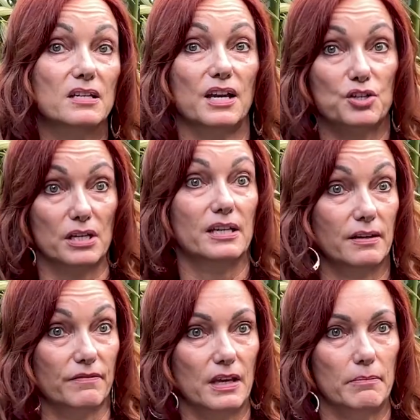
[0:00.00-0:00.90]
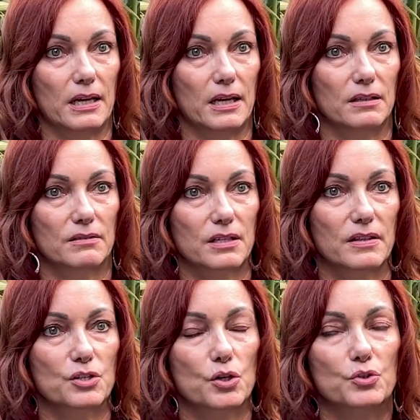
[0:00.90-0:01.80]
actually give that money to
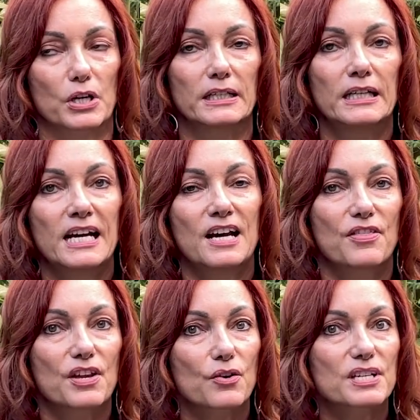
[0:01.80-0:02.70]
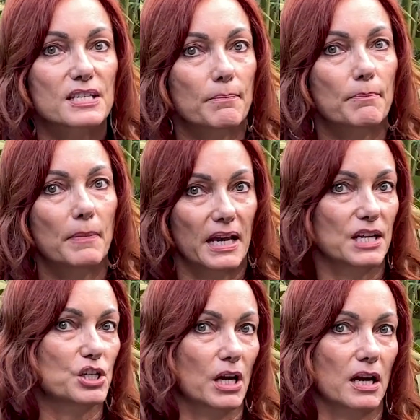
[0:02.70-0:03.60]
their children. There are some
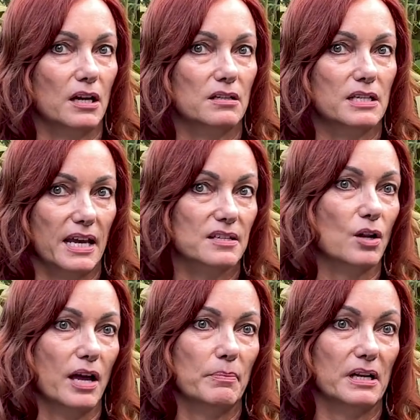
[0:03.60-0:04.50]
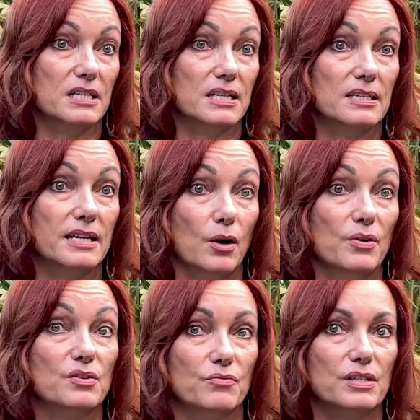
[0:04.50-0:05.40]
major tax liabilities now
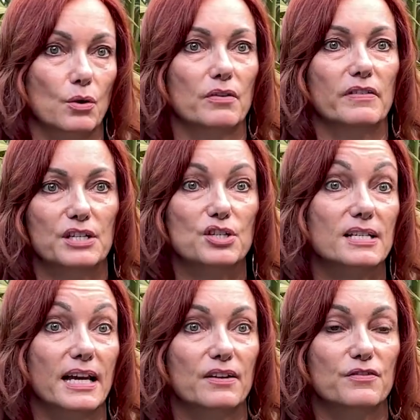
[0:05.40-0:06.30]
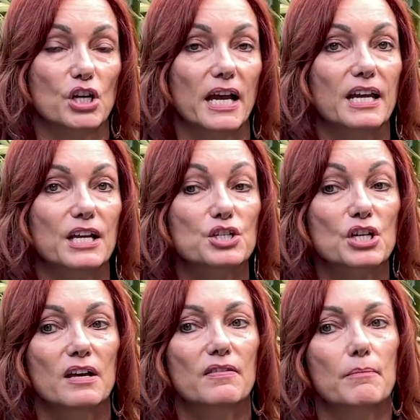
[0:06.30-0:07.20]
as a result of legislative change
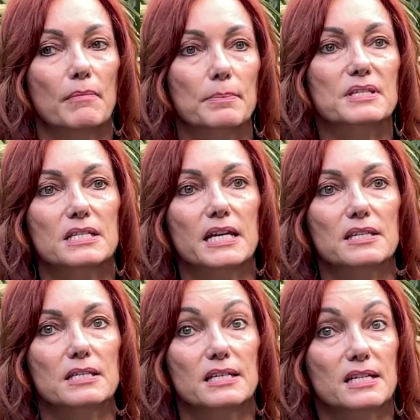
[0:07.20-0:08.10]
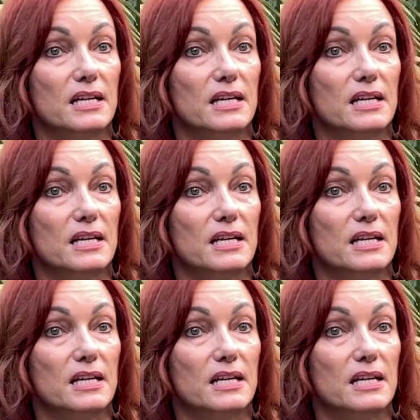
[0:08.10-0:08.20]
that mums and dads need to get